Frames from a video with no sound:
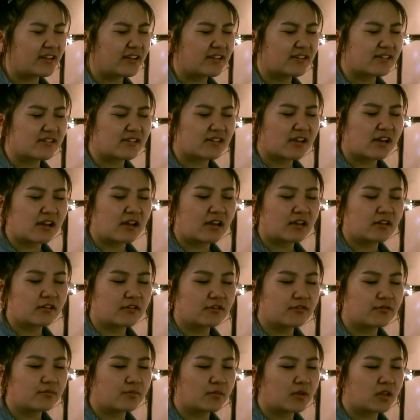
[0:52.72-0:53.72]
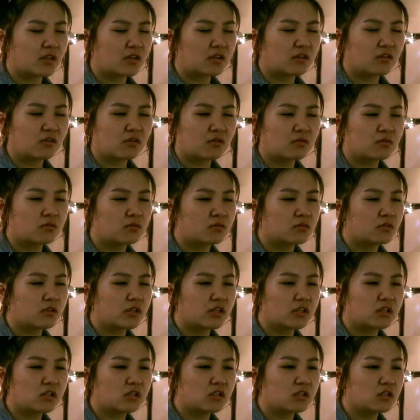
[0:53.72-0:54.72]
Is life made
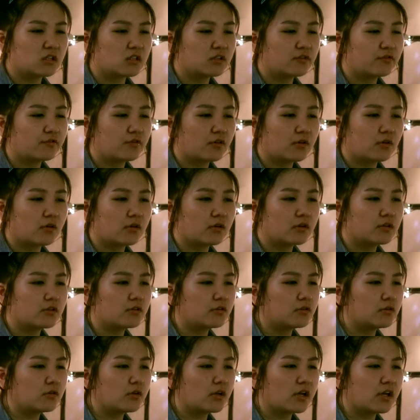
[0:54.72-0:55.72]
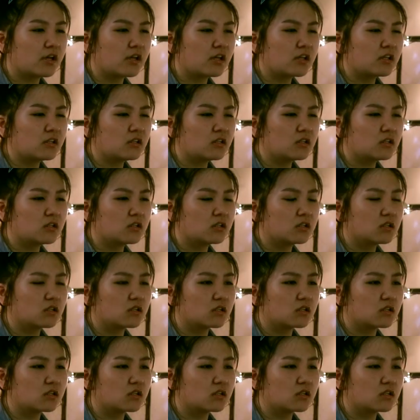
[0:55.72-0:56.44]
only for to end?